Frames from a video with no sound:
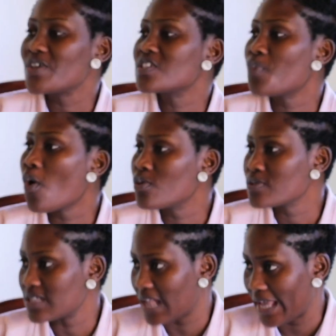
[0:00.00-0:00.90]

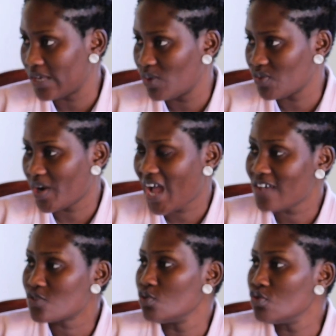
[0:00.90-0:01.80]
response like with
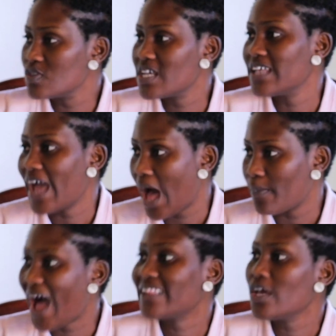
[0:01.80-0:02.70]
regards to using the
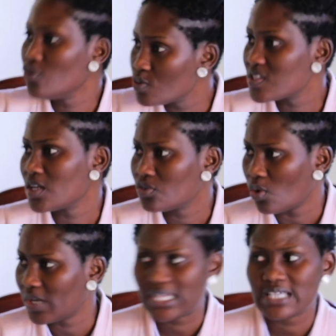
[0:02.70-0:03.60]
app? Are they using it
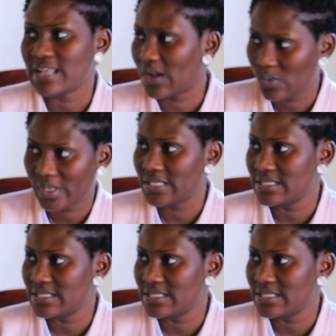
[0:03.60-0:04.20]
or they just downloaded